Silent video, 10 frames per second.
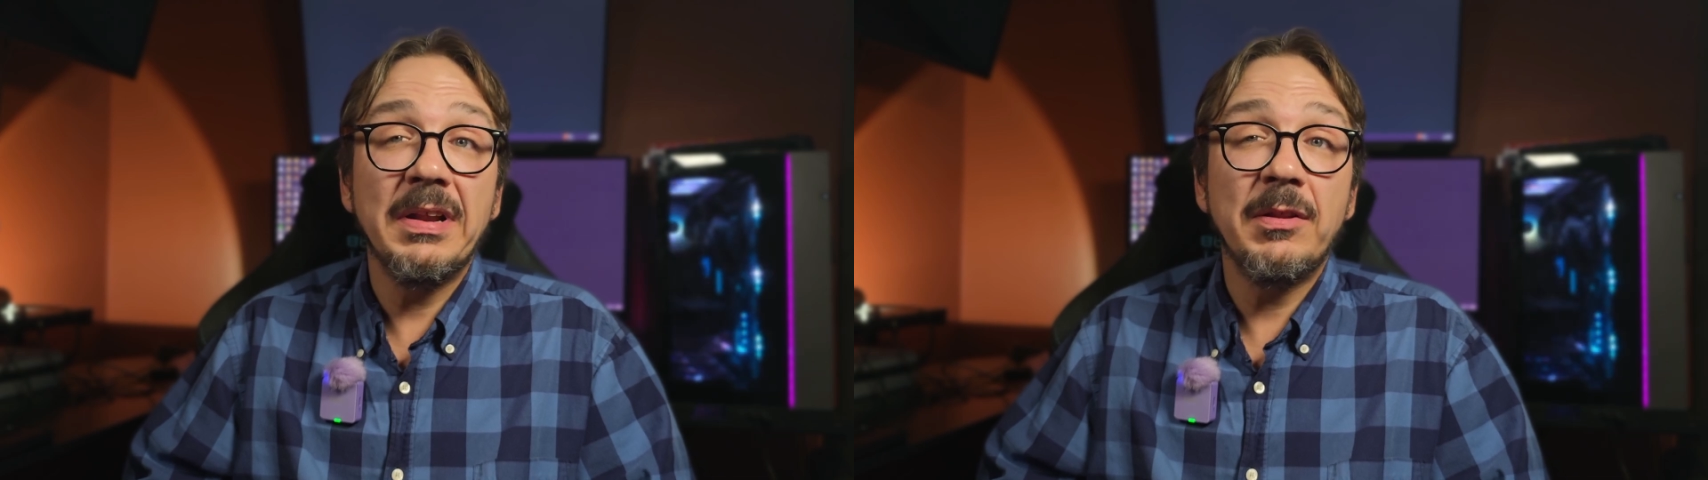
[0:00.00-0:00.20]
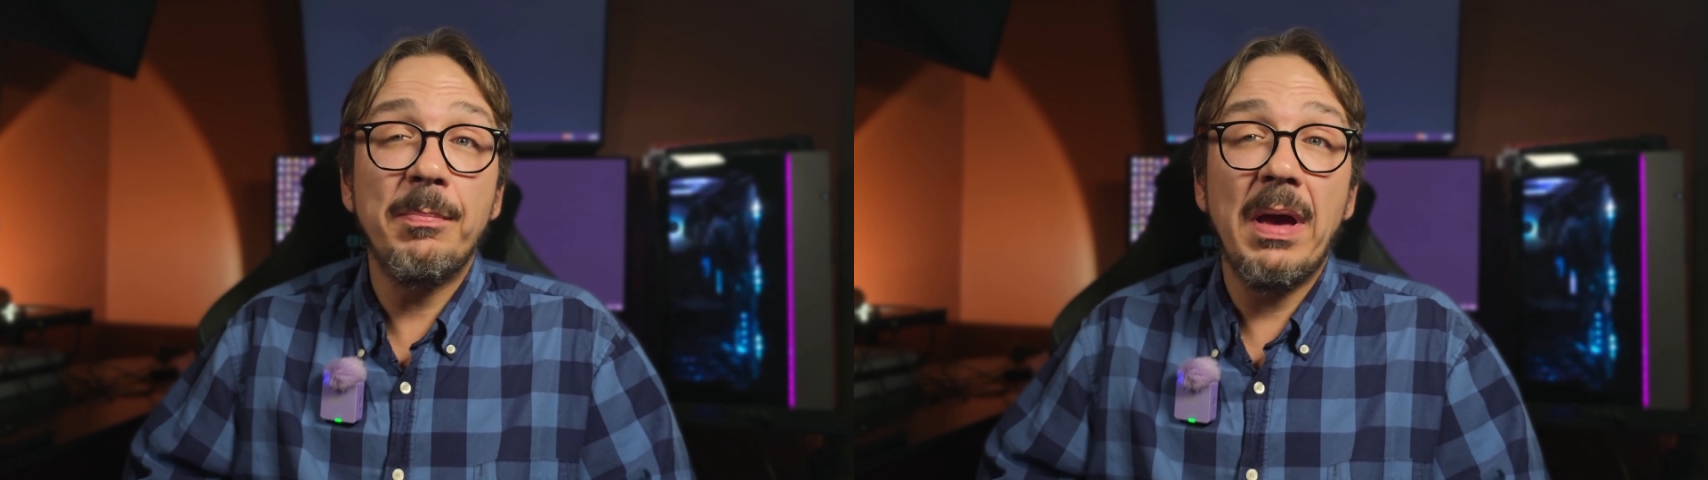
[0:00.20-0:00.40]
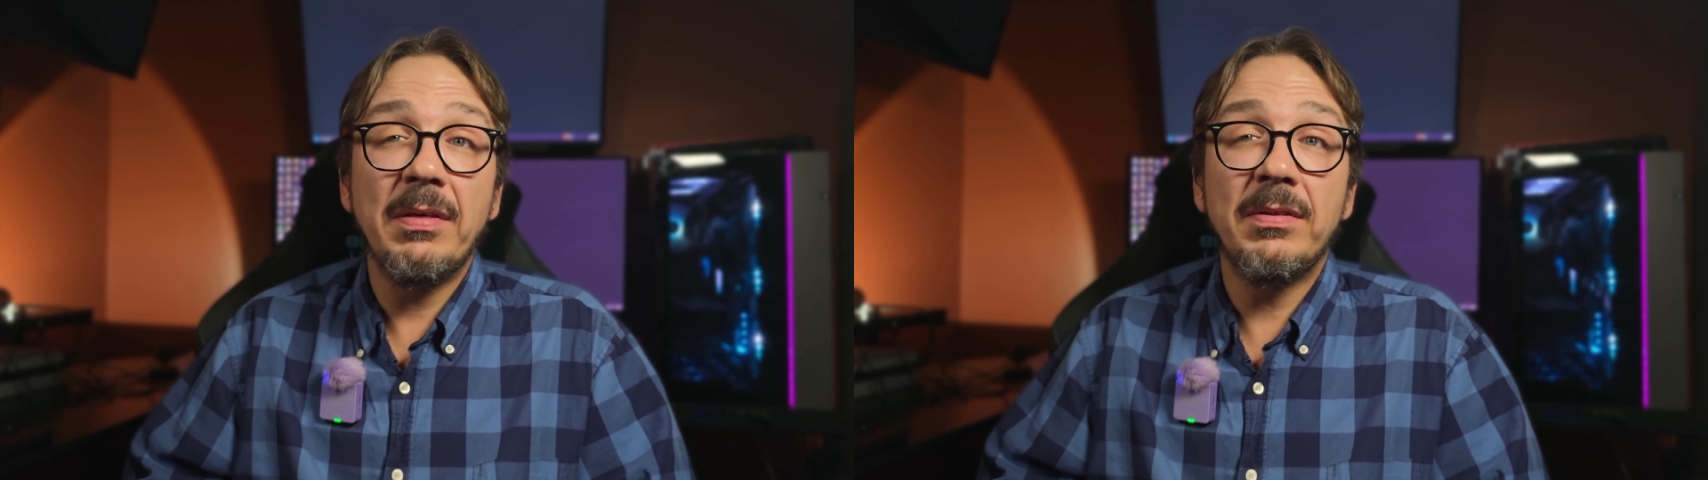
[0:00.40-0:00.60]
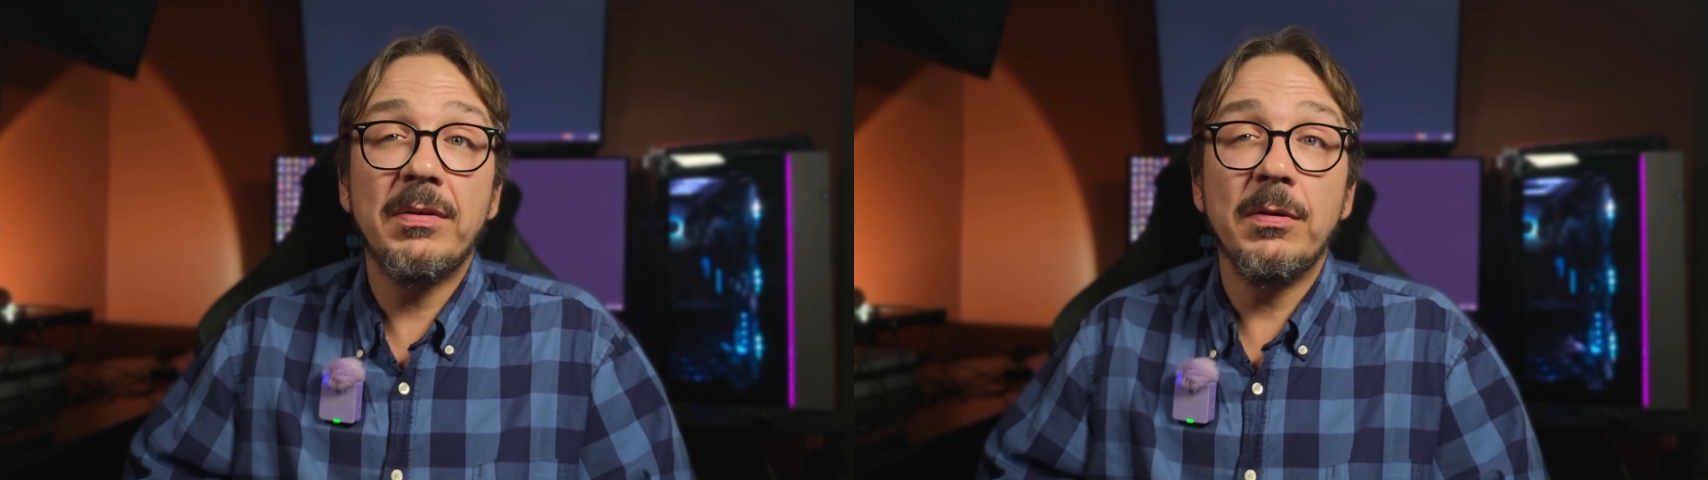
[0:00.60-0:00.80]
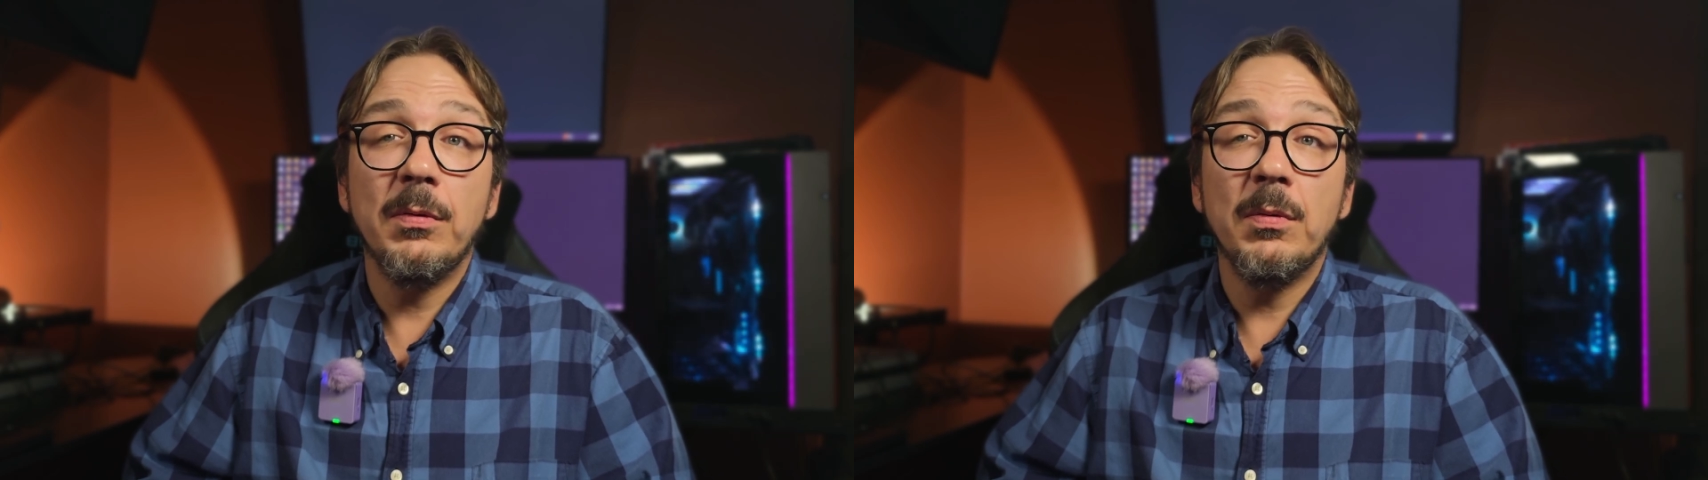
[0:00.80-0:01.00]
it's best
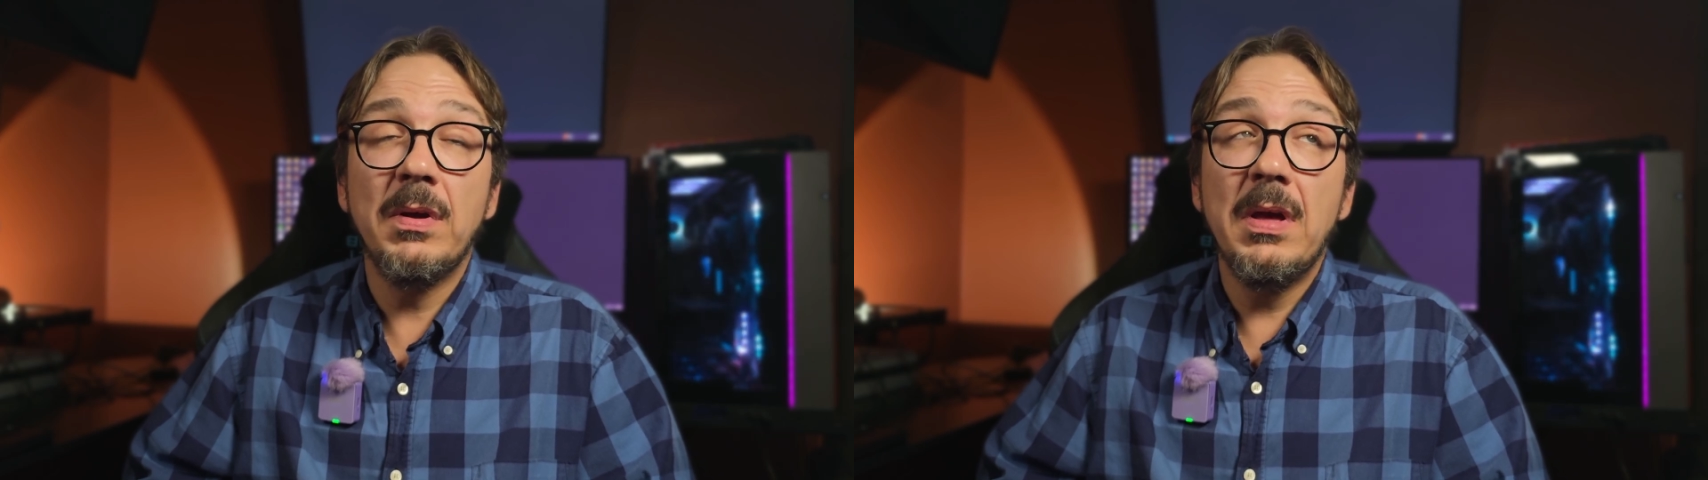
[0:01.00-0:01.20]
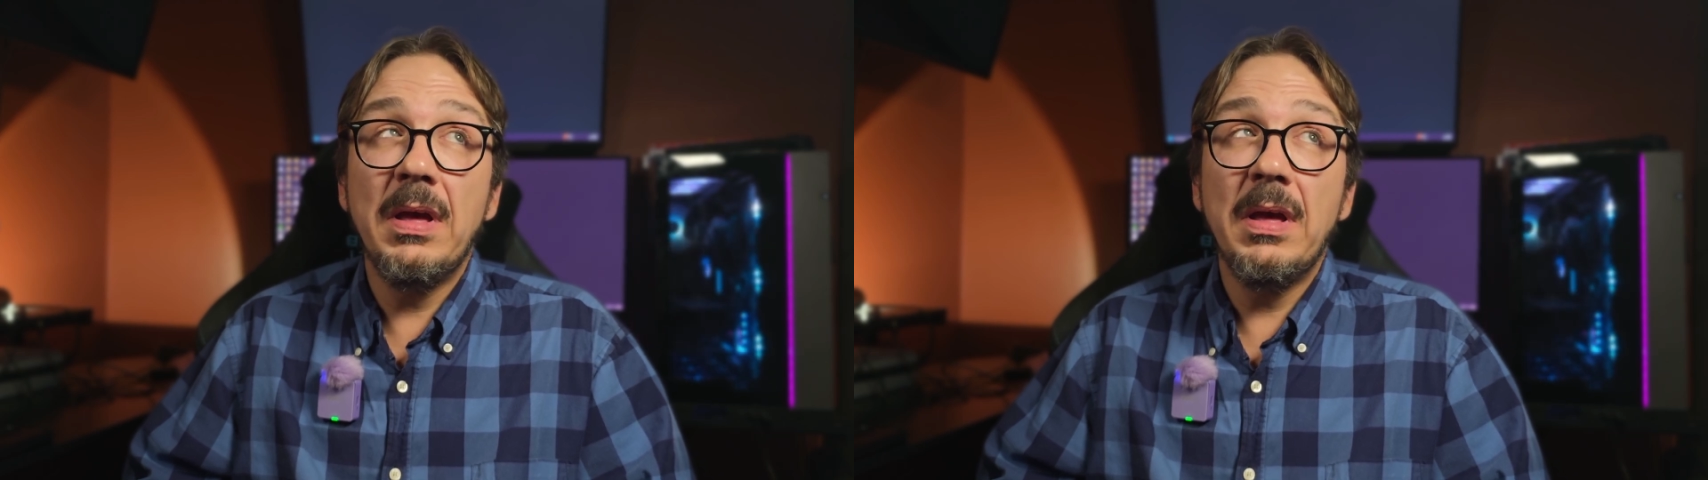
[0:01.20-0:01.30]
to,